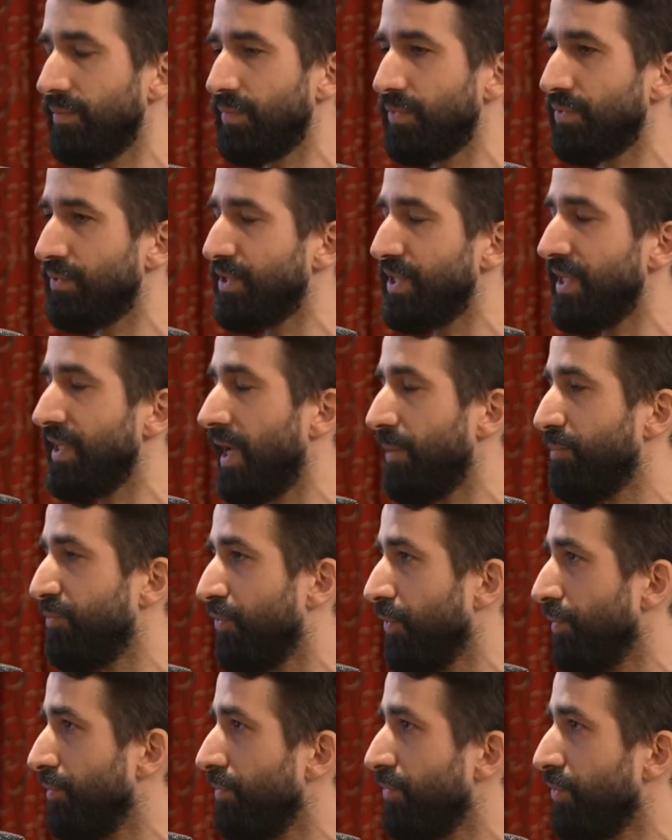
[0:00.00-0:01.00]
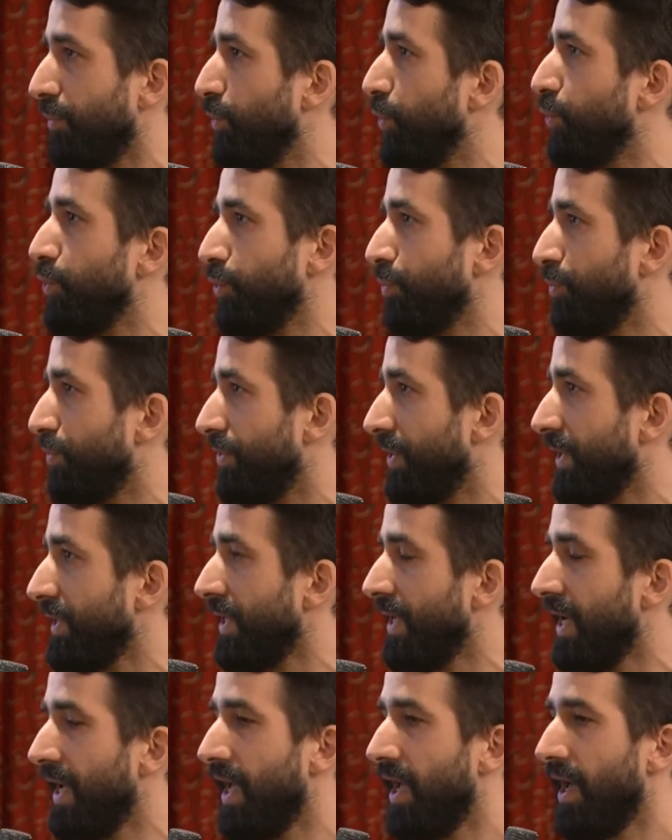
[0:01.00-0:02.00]
sit up from YouTube, right?
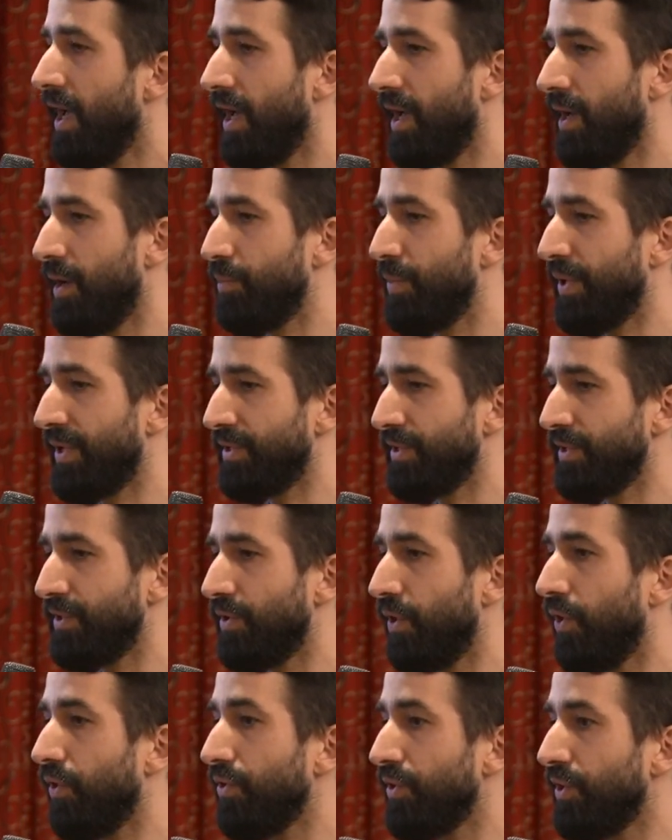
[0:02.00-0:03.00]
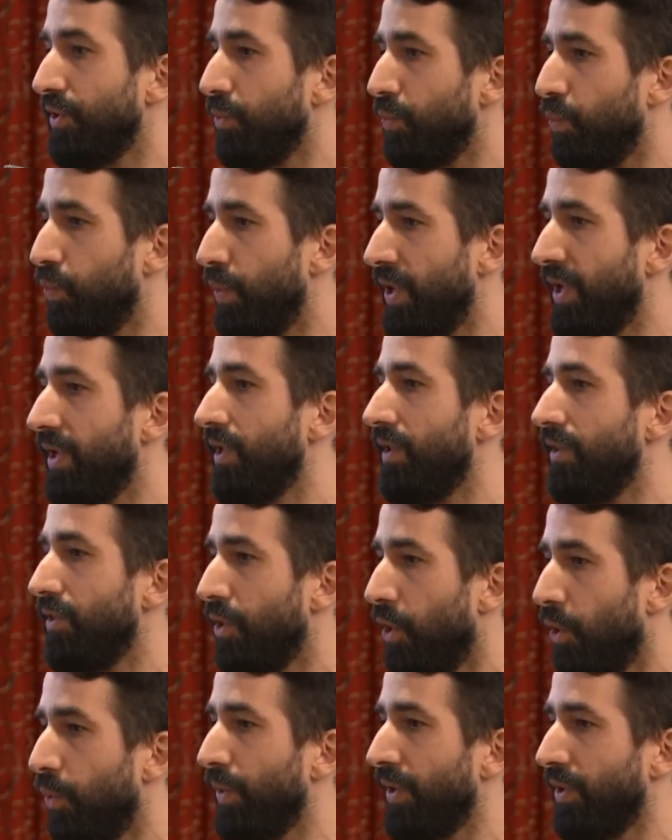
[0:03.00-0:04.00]
But only we
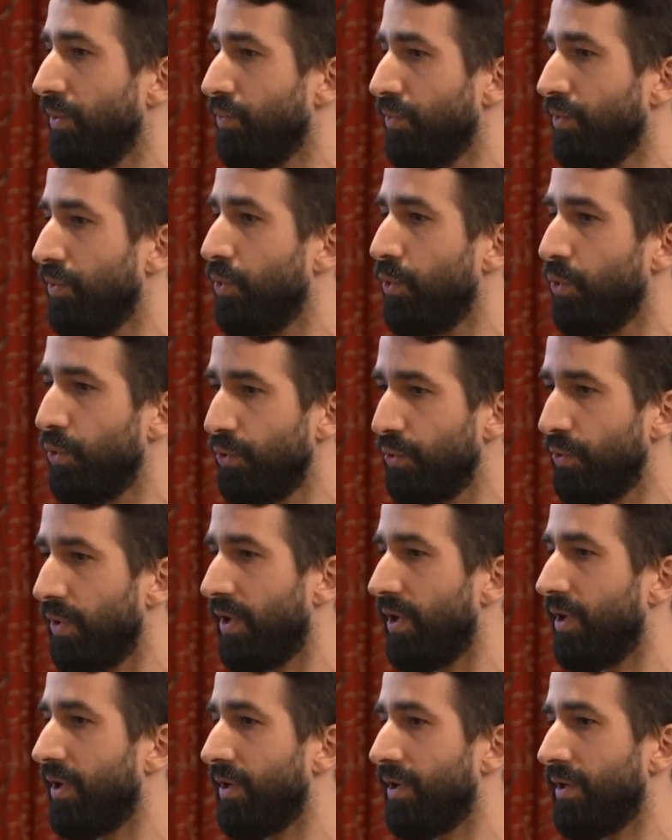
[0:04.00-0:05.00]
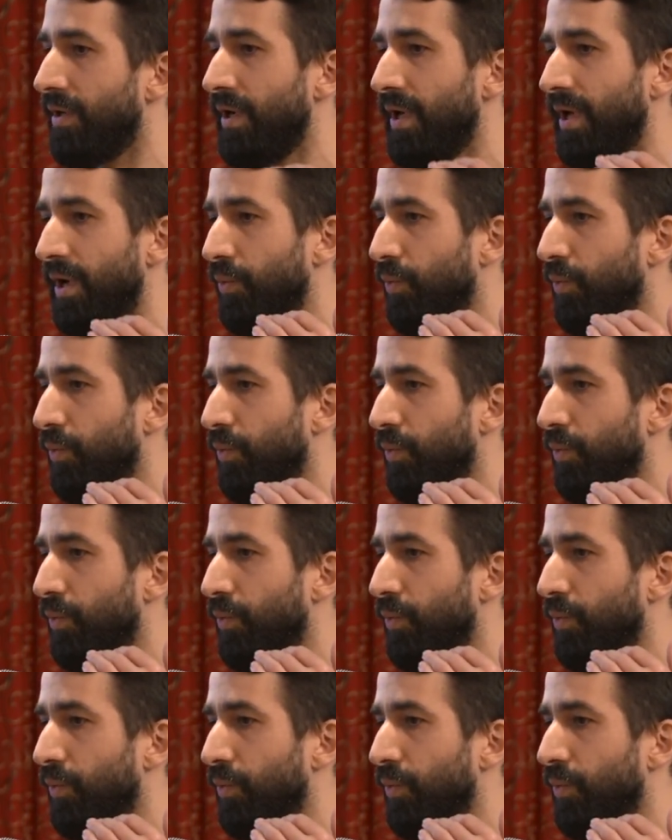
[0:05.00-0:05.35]
knowing who you are,